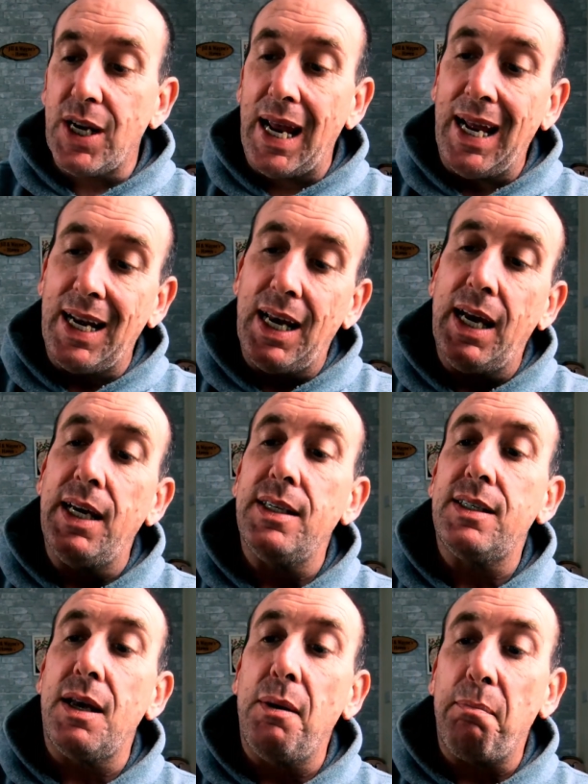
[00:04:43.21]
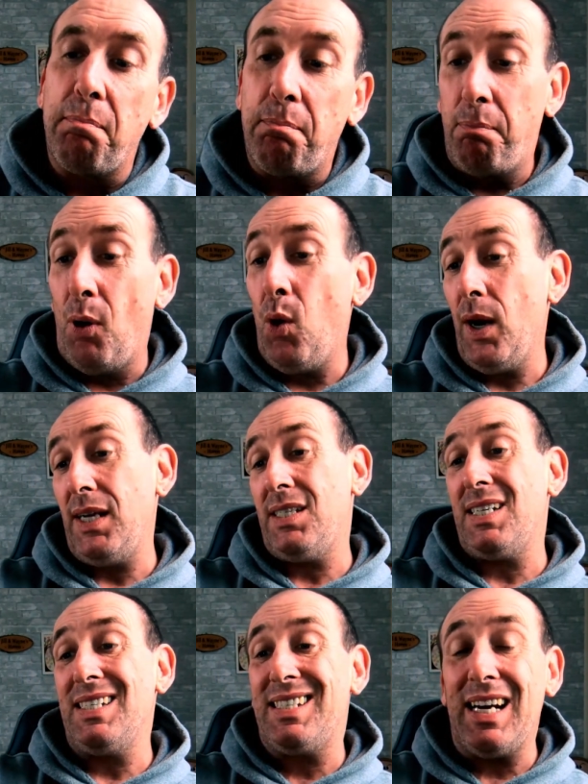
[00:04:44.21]
It is
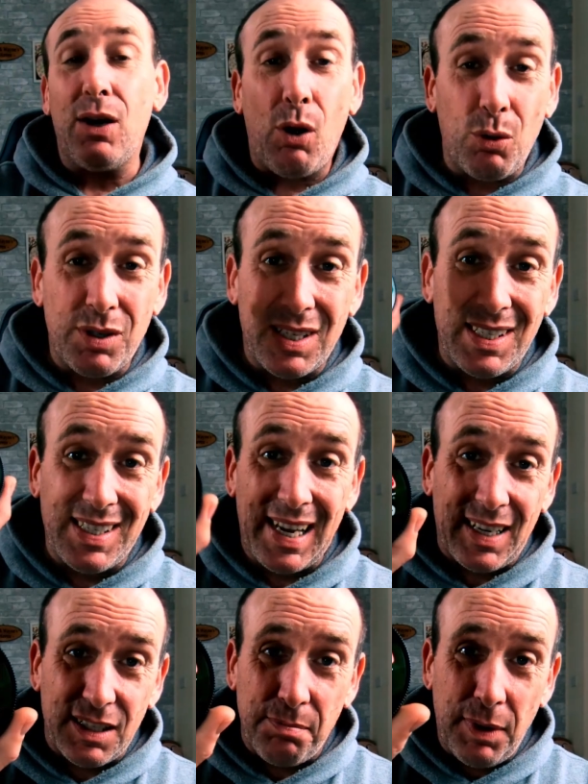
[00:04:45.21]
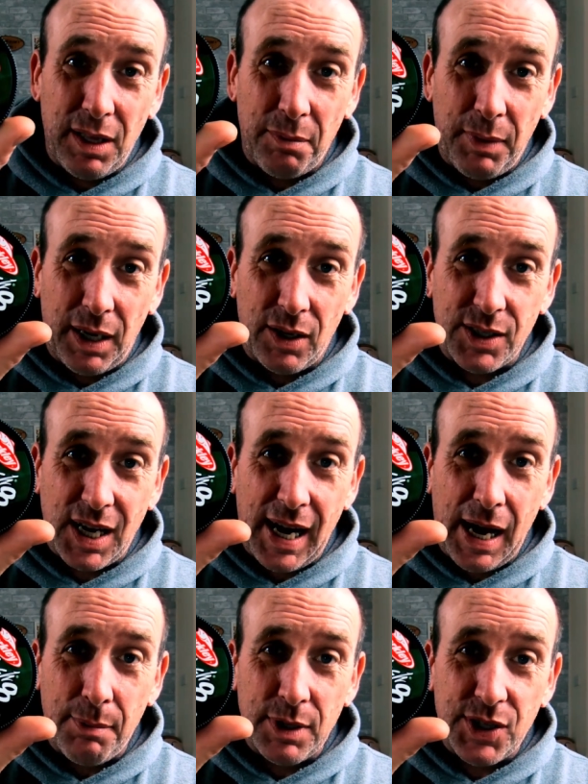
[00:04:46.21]
0.06 millimeter
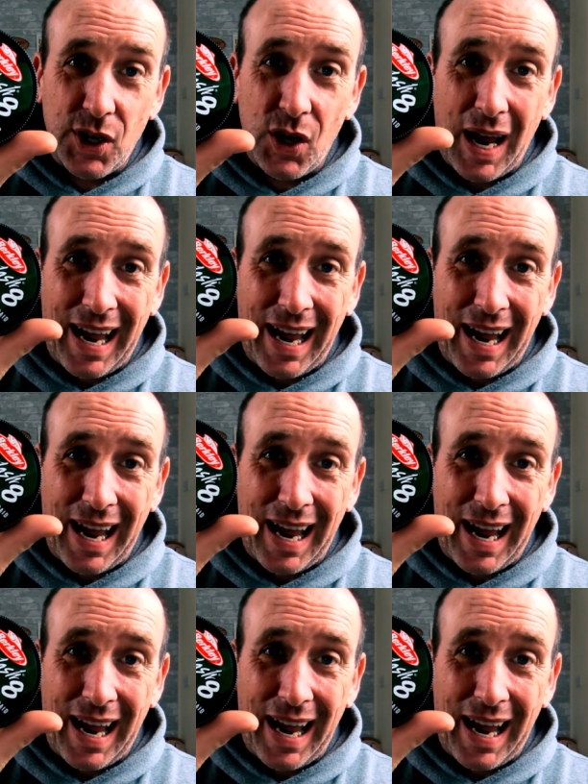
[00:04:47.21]
diameter,